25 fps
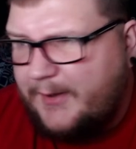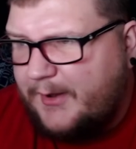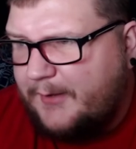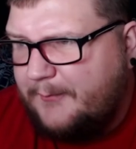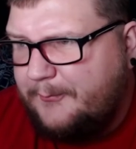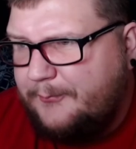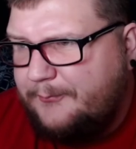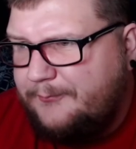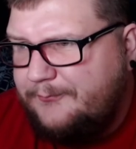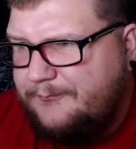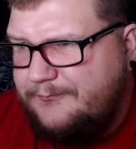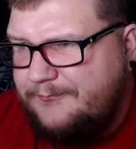
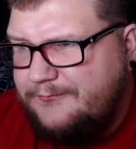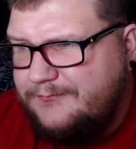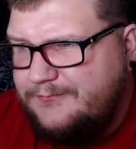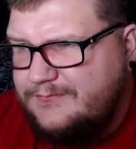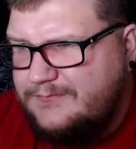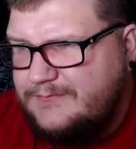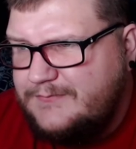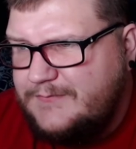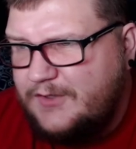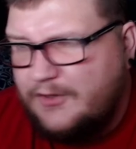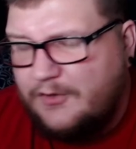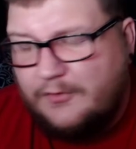about,
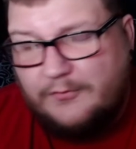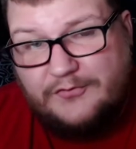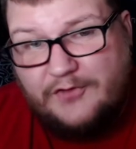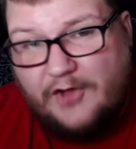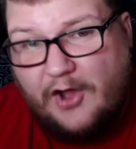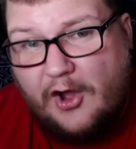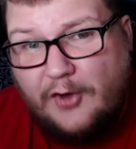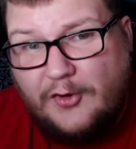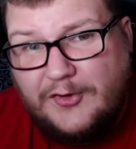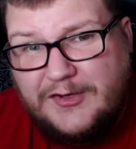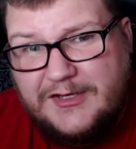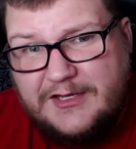you know,
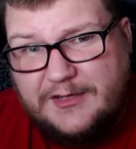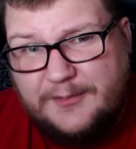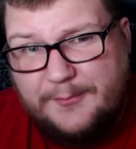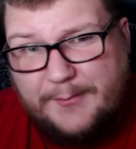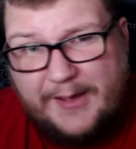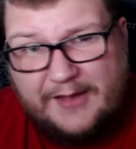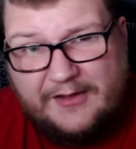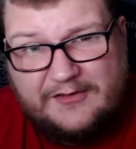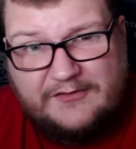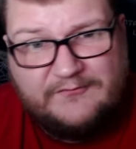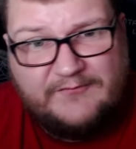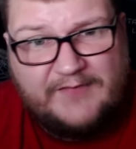talking
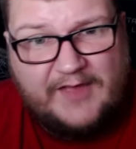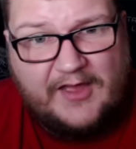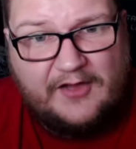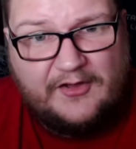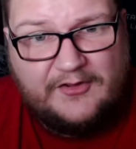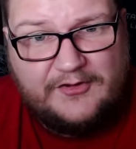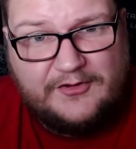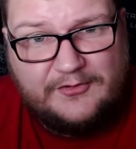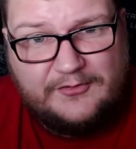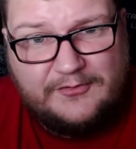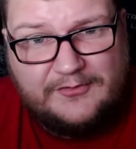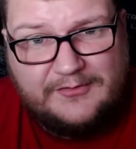about the
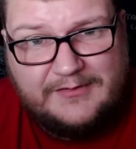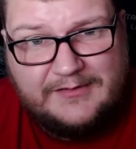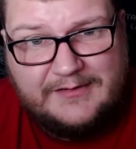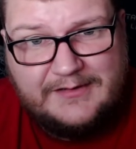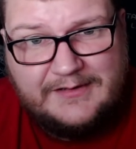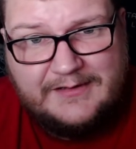value.